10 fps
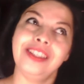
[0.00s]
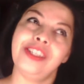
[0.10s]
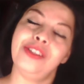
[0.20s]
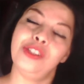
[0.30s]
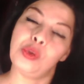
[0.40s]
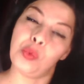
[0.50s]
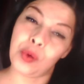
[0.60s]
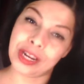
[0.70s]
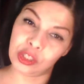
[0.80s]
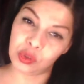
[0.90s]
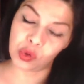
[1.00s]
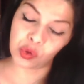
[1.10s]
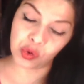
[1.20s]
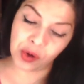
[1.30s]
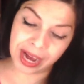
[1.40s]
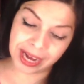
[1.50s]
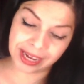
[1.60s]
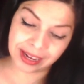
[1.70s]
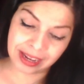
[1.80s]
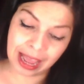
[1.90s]
goes
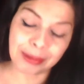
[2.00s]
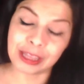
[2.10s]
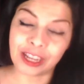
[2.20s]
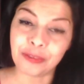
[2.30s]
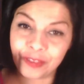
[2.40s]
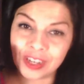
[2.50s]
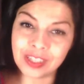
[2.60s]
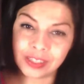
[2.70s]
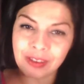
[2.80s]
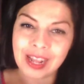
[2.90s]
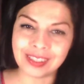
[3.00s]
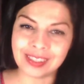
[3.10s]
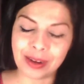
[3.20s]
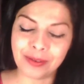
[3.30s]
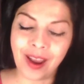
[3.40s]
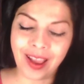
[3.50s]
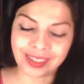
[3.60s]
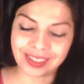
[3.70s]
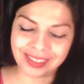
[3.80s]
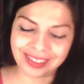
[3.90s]
retrograde. I mean, the Venus flies
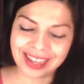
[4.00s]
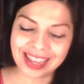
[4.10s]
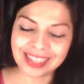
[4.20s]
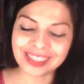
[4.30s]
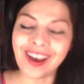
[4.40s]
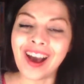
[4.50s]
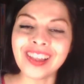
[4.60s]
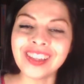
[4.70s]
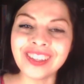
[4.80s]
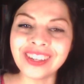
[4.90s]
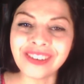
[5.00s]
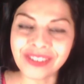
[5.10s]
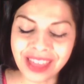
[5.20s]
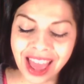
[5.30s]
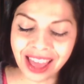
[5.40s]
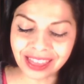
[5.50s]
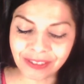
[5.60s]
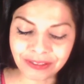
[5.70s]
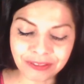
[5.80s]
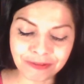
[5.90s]
direct. So hallelujah for that,
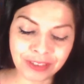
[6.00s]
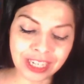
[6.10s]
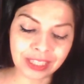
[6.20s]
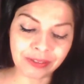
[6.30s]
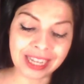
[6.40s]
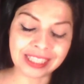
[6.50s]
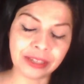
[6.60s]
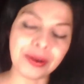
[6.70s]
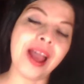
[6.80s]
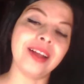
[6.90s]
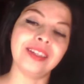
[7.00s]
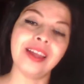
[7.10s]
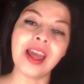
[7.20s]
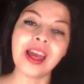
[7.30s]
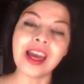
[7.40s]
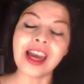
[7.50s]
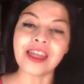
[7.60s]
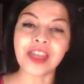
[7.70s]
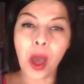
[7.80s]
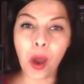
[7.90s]
the Venus flies direct.
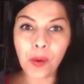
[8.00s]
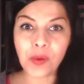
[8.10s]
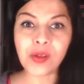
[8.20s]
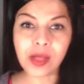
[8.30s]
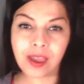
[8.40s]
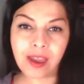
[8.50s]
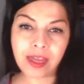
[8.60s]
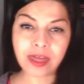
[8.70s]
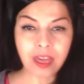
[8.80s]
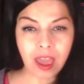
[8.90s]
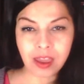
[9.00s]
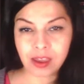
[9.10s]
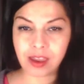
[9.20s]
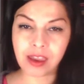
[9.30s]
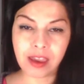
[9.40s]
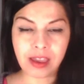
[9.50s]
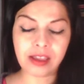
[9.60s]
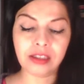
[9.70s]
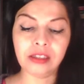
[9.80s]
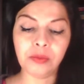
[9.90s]
The only thing
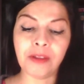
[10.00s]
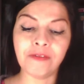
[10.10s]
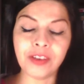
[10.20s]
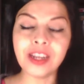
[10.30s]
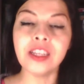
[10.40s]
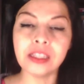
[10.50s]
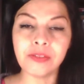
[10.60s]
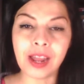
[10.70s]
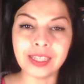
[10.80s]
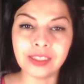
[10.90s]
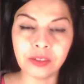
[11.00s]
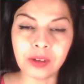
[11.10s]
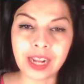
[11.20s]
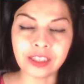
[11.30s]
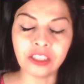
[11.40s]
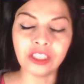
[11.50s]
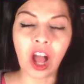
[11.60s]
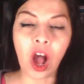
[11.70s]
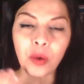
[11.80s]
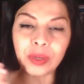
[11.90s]
is, when Venus flies direct, there's
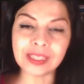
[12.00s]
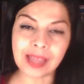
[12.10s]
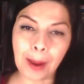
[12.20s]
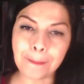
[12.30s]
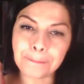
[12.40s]
always that